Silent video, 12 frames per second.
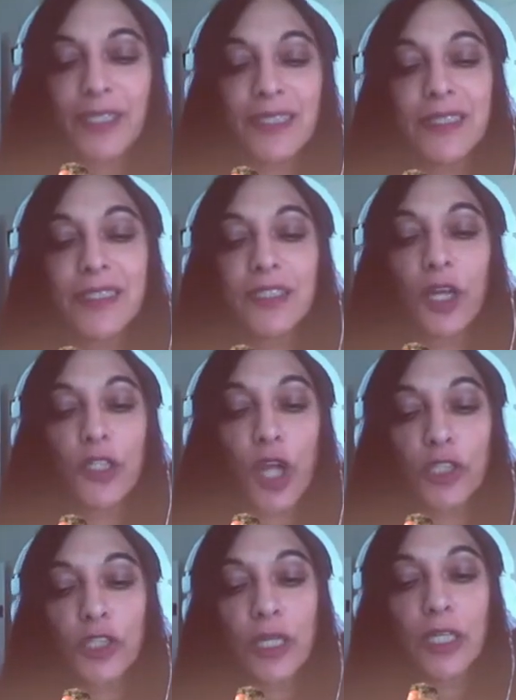it's not
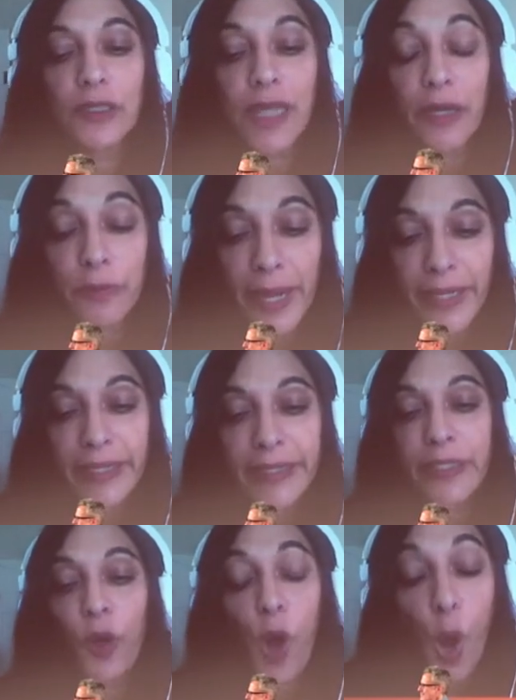directly
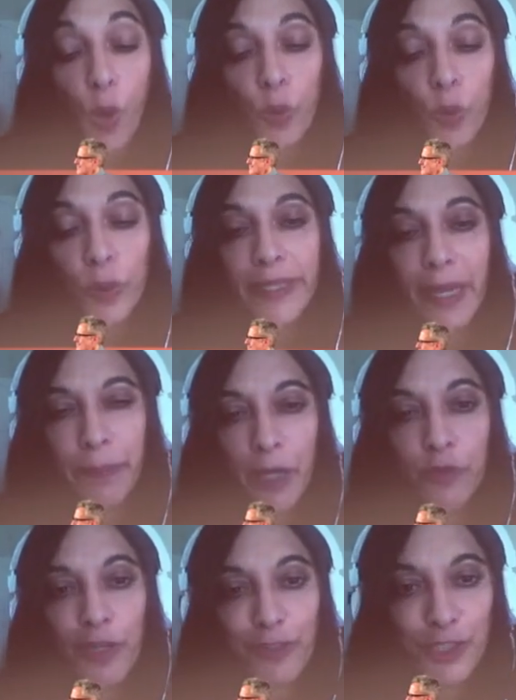or only about
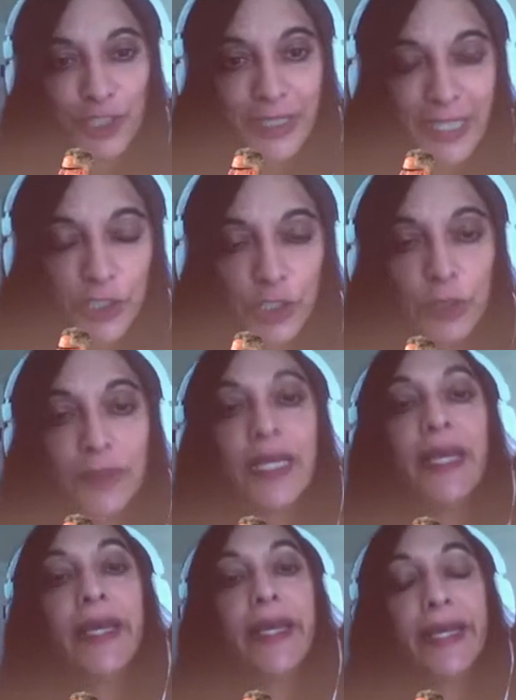refugee issues,
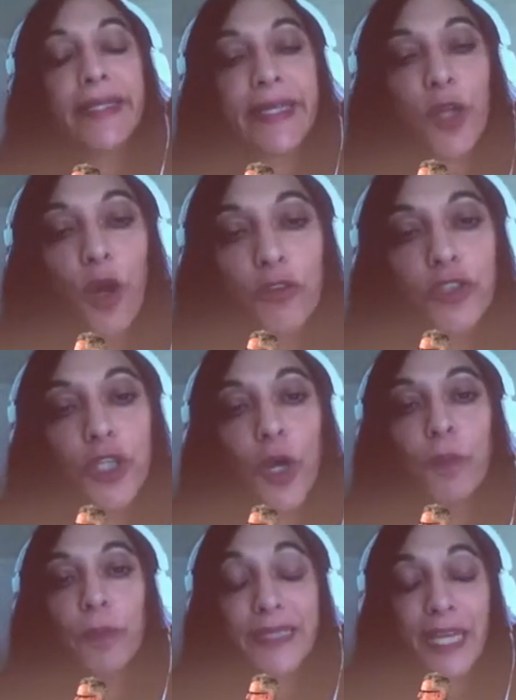it can also
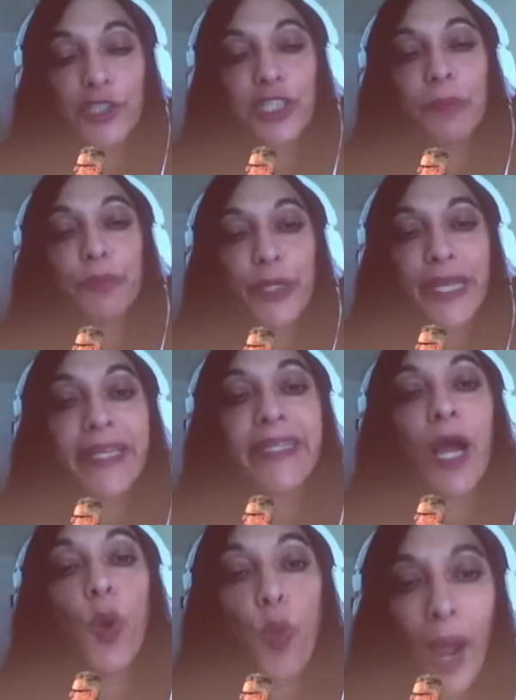potentially bring in a
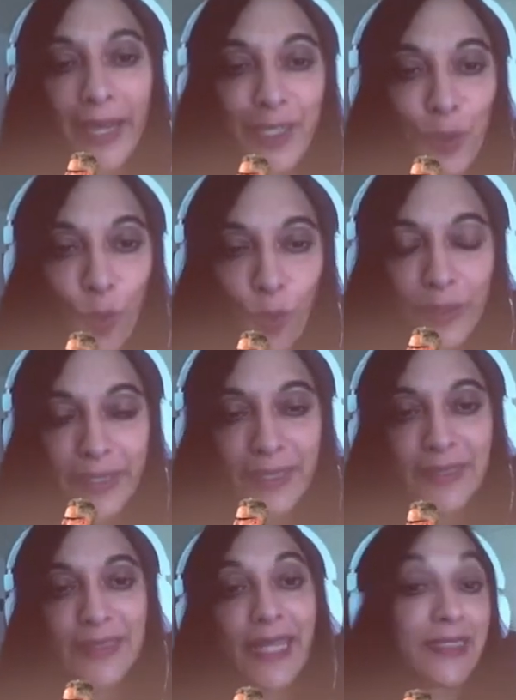wider audience
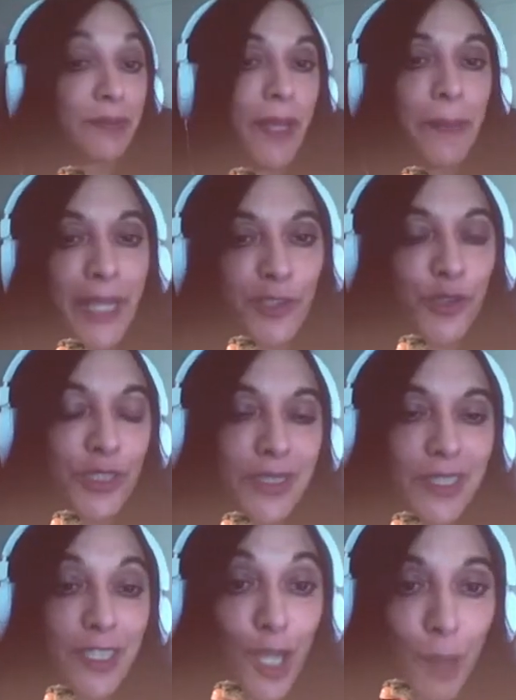that's maybe interested in a
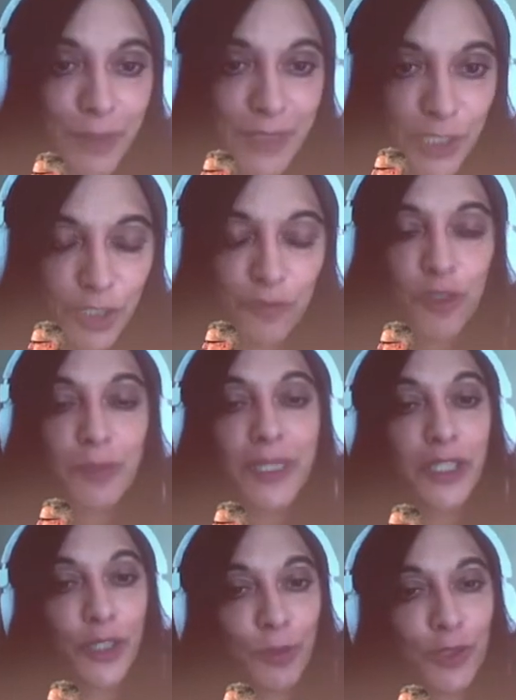competition film and a
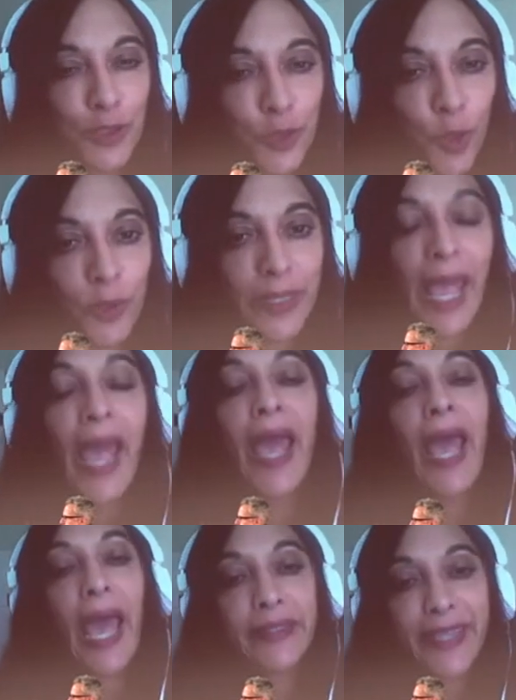human story,
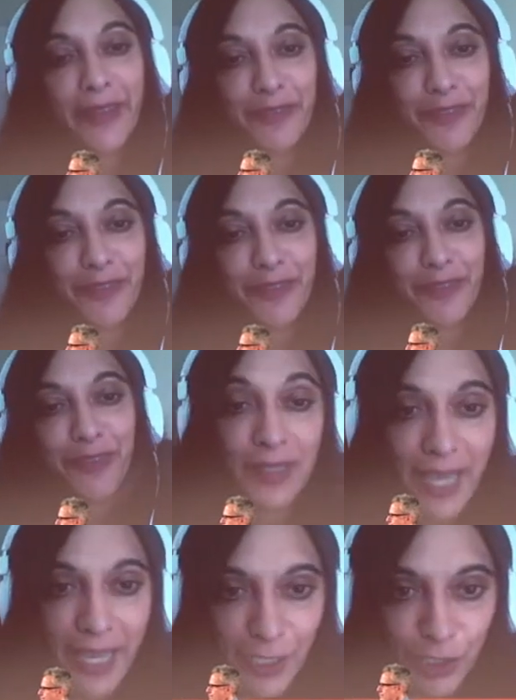and get them to
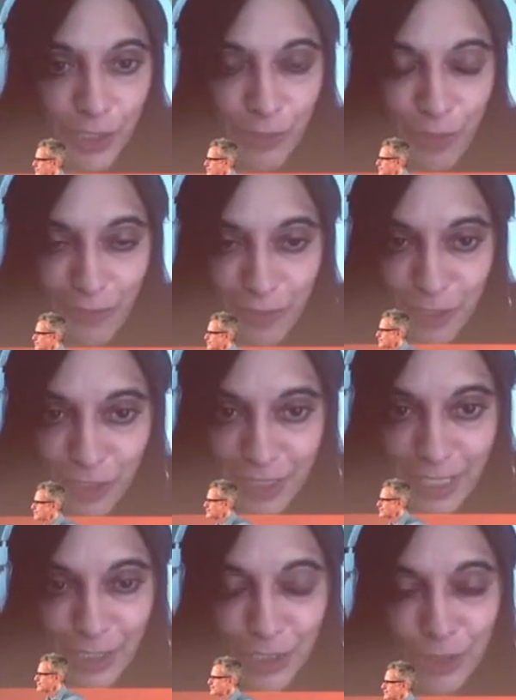engage in refugee
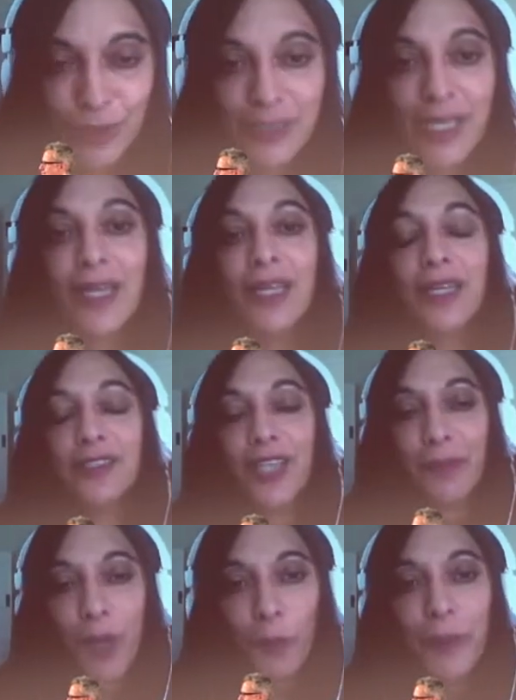issues. So I'm
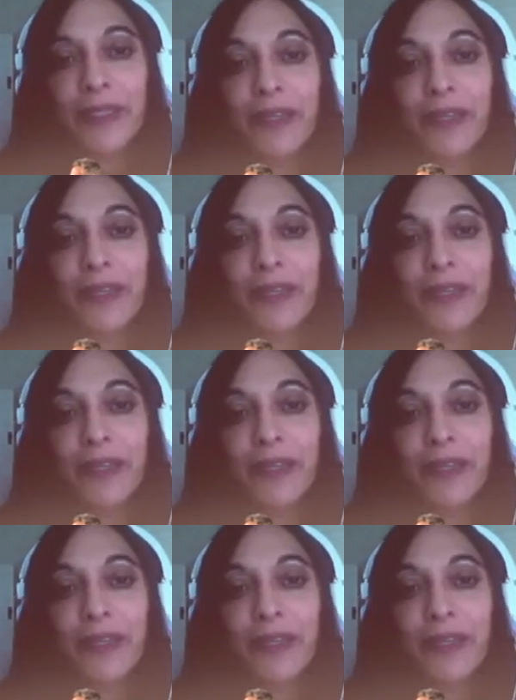hoping that